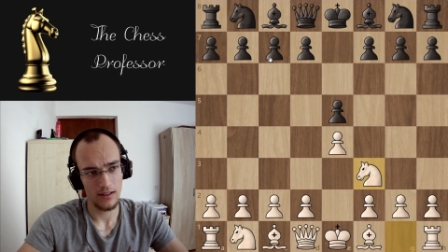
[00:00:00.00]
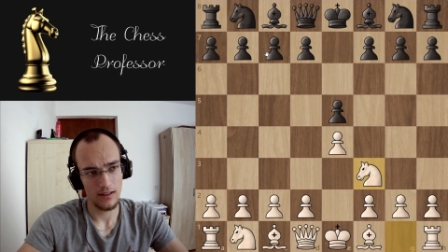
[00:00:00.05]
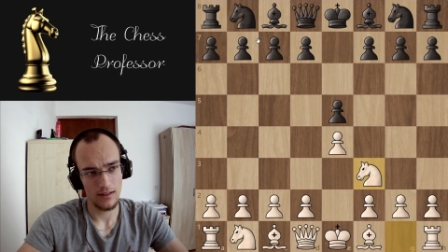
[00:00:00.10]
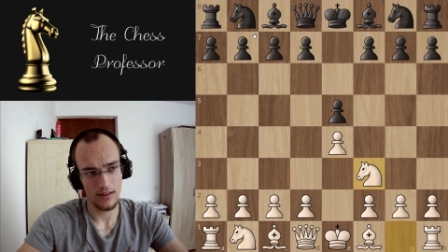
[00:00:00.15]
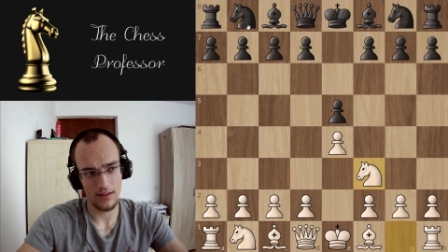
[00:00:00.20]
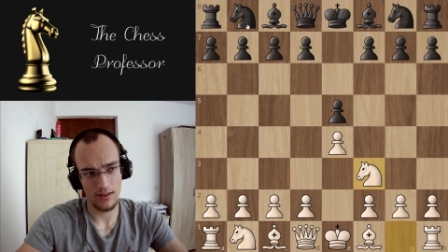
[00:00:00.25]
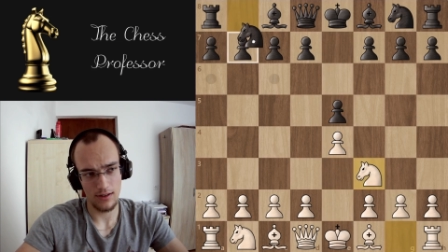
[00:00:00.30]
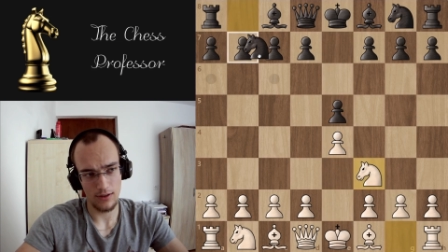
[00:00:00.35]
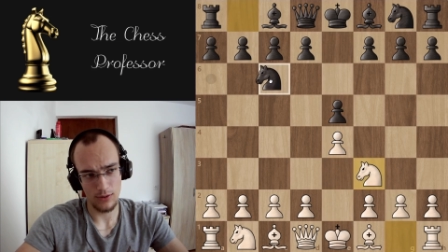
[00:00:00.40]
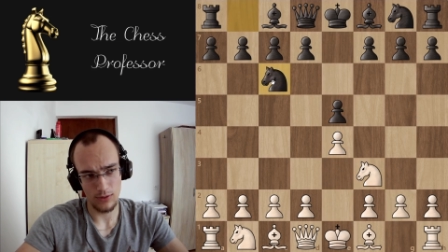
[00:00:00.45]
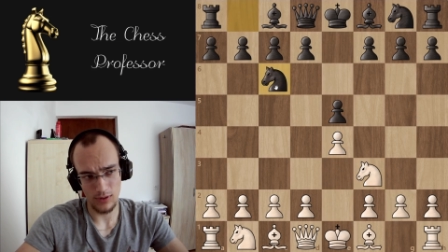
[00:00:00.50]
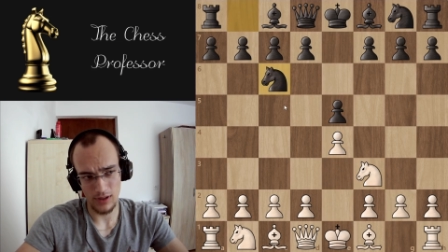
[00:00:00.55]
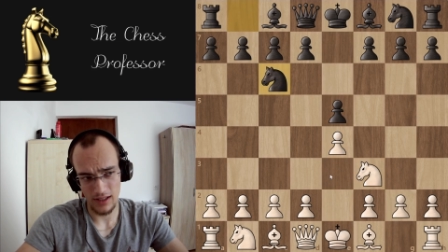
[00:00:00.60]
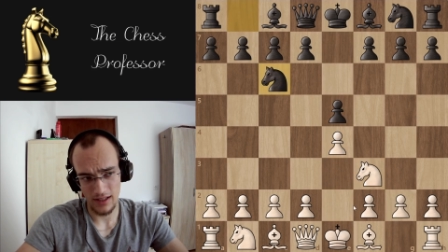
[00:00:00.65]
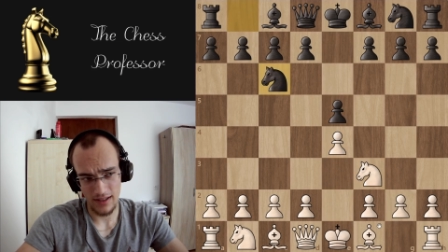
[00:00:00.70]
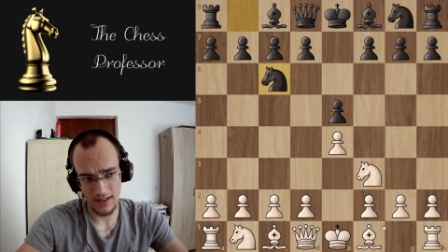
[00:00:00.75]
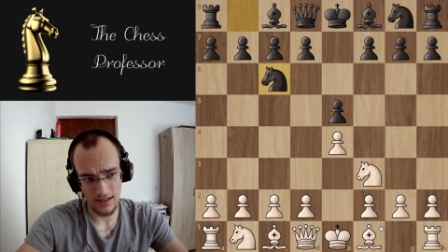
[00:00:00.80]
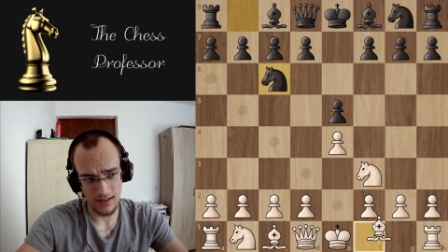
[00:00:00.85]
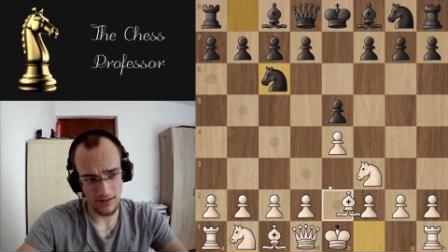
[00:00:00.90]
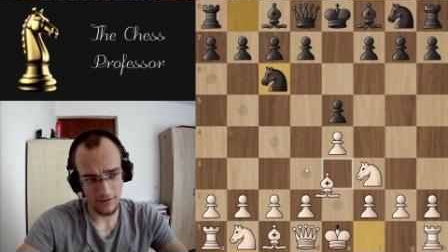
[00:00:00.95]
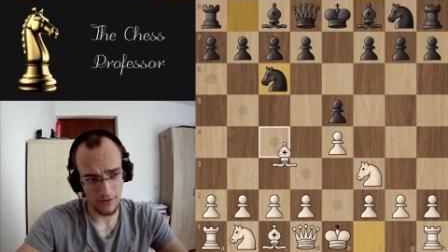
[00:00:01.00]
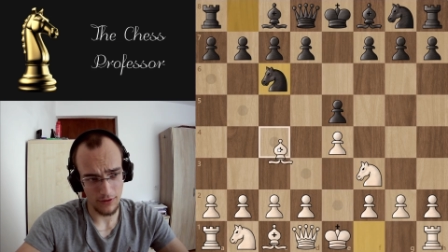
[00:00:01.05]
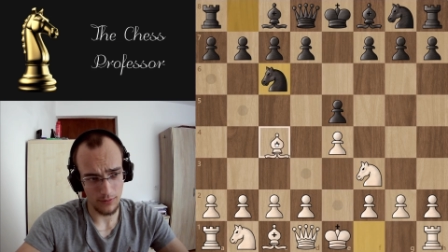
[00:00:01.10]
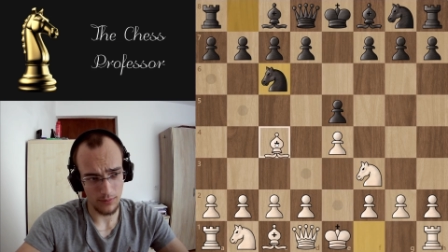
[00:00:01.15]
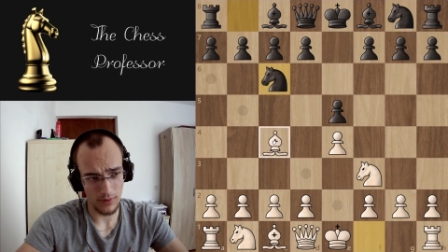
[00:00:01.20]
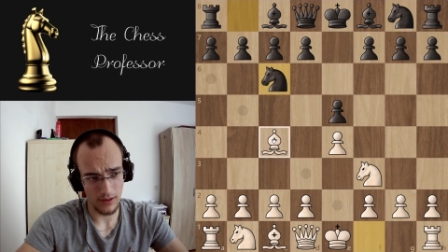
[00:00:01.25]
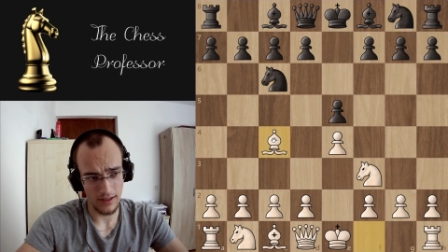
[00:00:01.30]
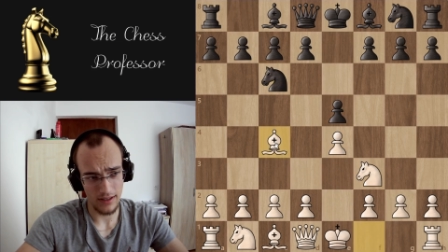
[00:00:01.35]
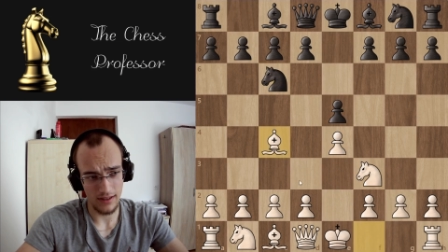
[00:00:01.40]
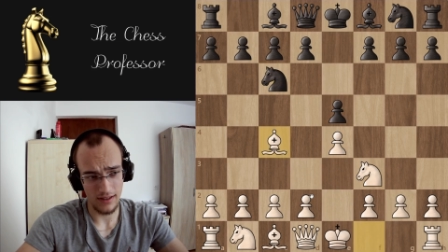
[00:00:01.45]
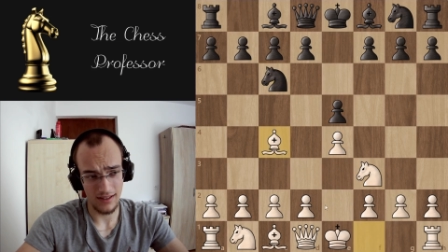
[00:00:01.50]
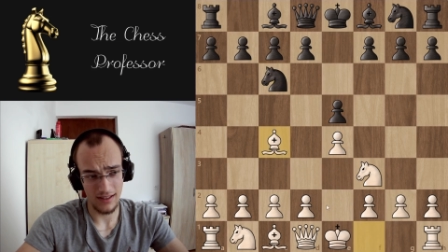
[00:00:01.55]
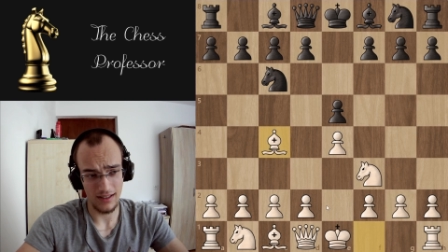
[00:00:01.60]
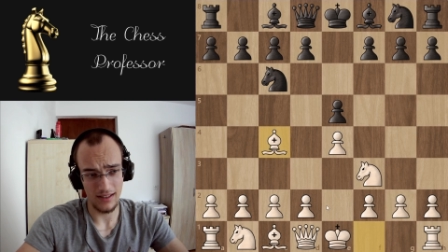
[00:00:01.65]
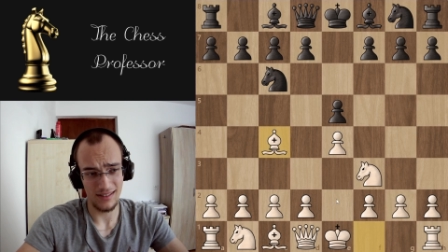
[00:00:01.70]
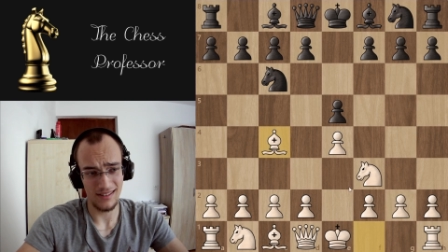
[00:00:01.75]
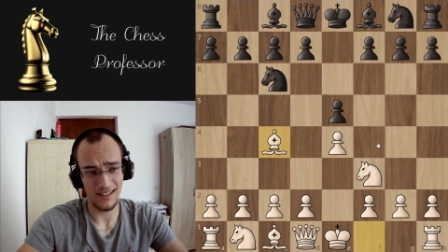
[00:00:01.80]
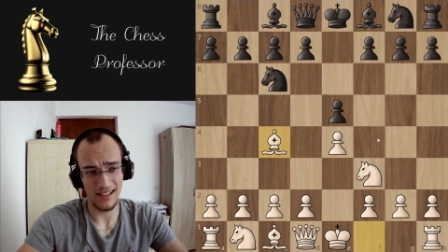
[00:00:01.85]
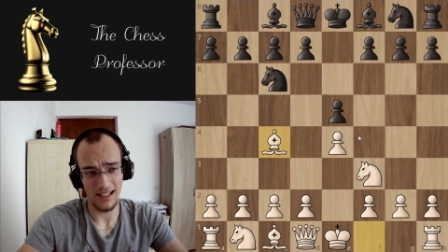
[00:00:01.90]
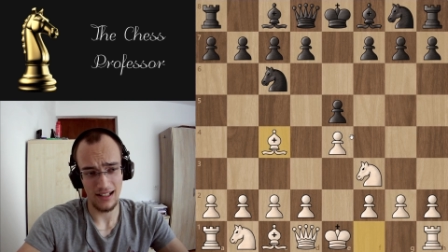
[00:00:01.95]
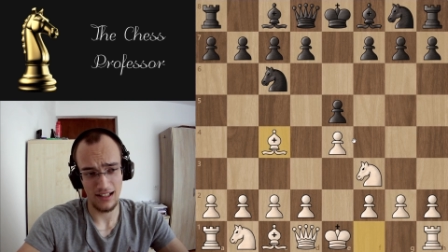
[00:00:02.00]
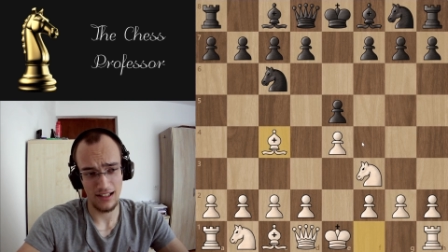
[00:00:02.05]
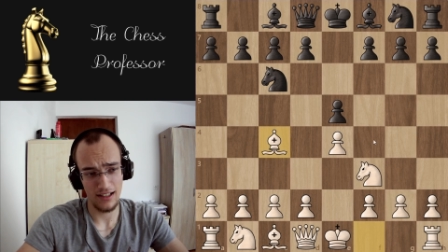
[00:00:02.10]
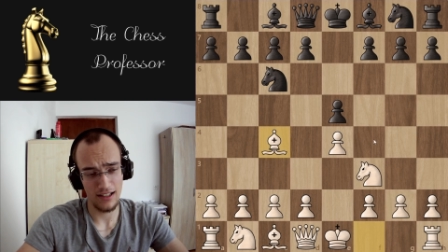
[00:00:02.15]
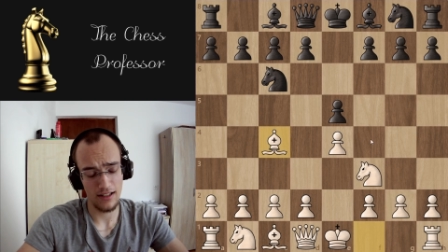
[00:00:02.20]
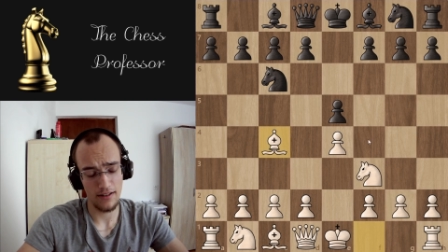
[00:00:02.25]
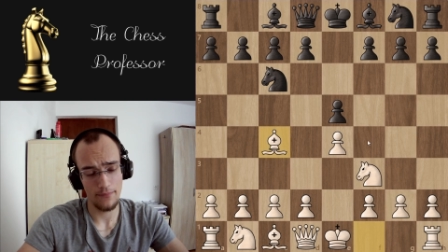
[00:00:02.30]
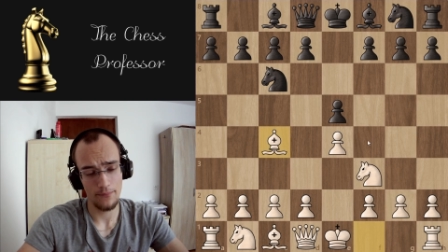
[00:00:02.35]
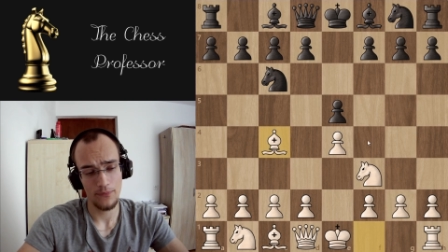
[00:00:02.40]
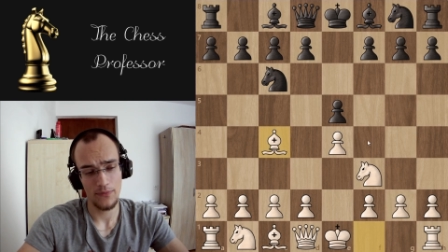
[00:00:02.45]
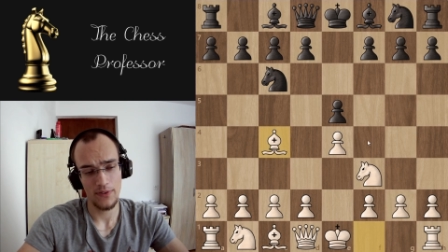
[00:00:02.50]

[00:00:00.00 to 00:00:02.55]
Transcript: So let's say if you play the Italian,